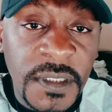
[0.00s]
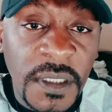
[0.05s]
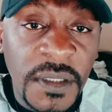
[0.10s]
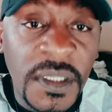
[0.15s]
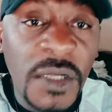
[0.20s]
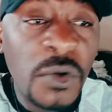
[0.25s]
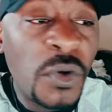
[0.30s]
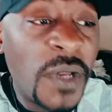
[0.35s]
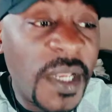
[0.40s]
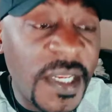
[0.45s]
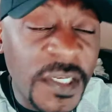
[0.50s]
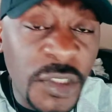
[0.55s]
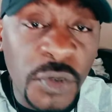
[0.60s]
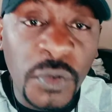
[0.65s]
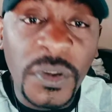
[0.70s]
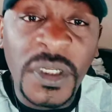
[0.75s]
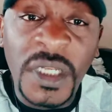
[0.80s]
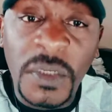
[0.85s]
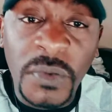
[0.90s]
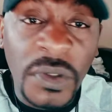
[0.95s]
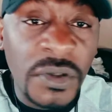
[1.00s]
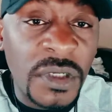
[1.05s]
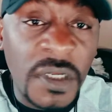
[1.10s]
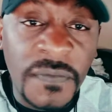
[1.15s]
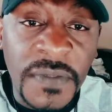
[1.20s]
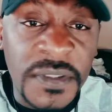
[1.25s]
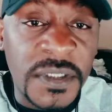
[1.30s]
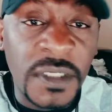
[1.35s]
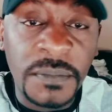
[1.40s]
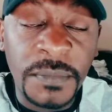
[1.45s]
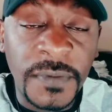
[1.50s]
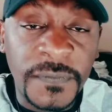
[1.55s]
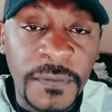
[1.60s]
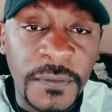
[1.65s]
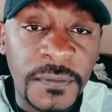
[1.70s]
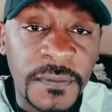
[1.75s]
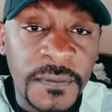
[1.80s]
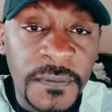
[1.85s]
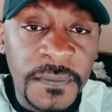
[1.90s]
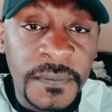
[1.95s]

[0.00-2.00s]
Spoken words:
They will hate you in a way you've never seen before.